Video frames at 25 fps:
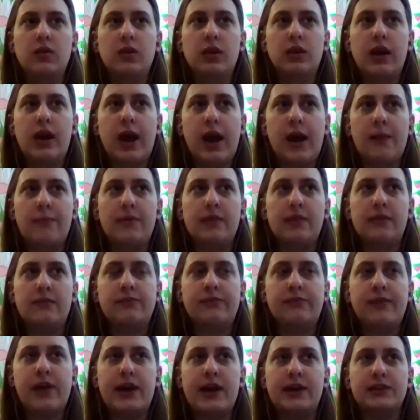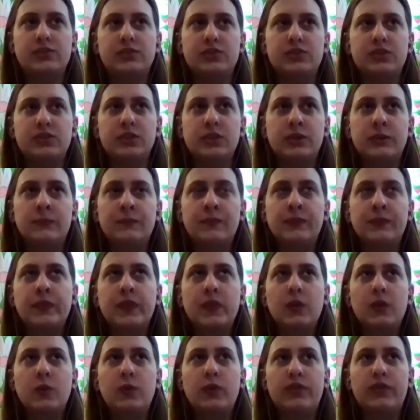happen faster
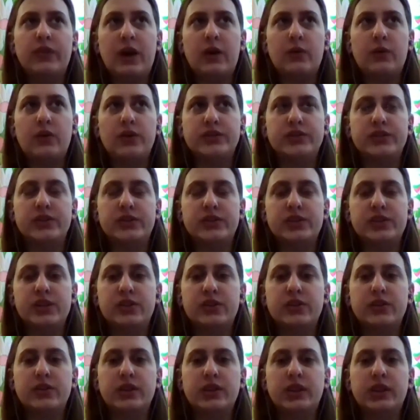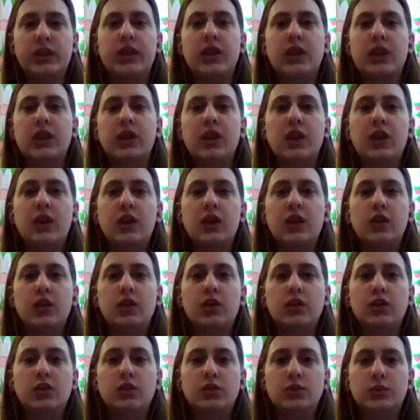without necessarily
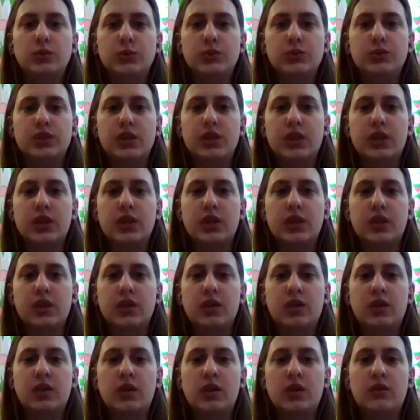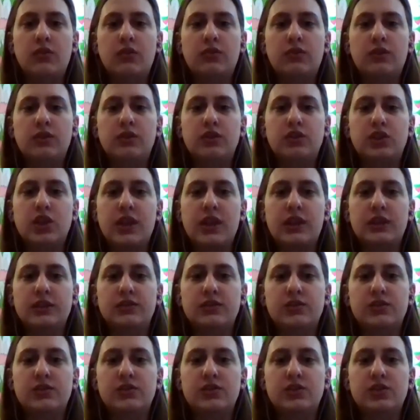losing the
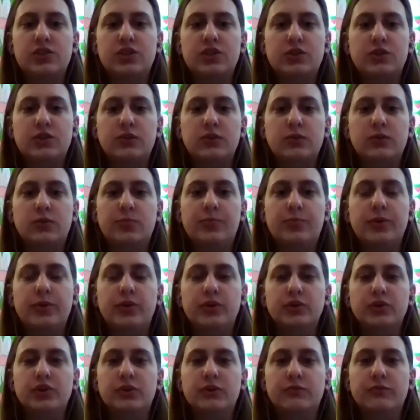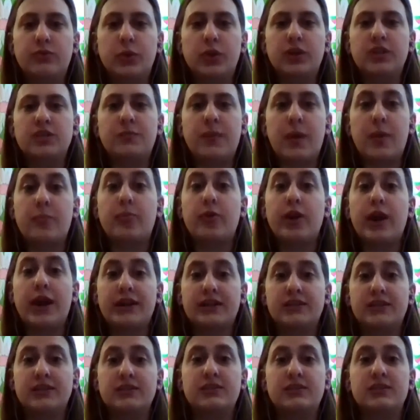chance to build your voice by
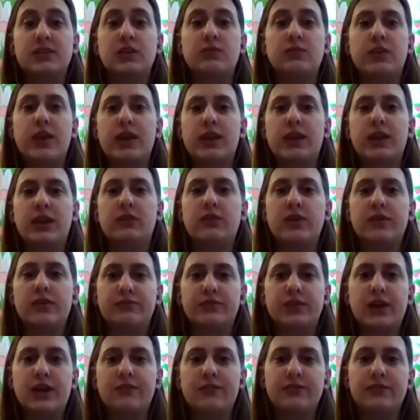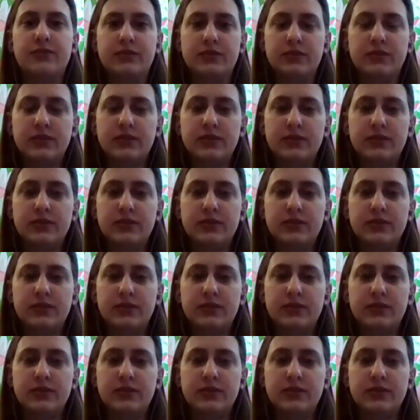practicing writing rough draft